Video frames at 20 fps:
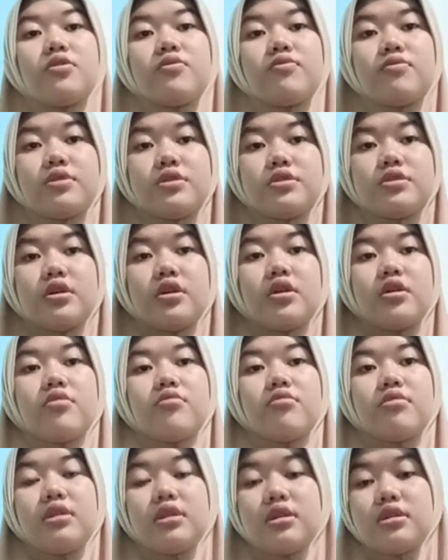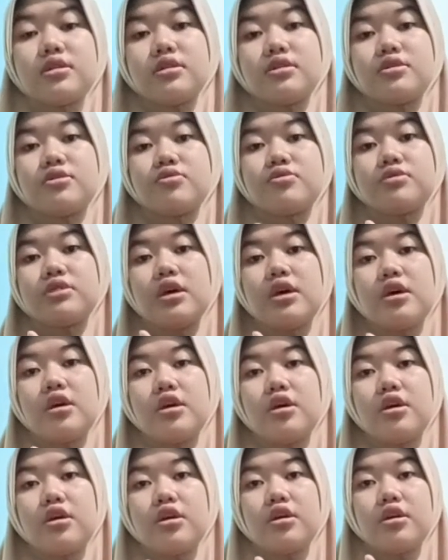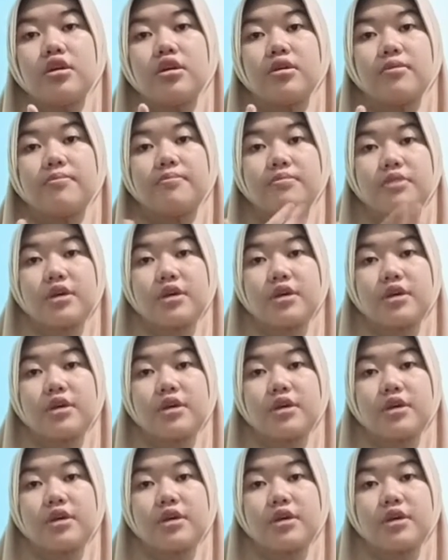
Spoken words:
which are related to their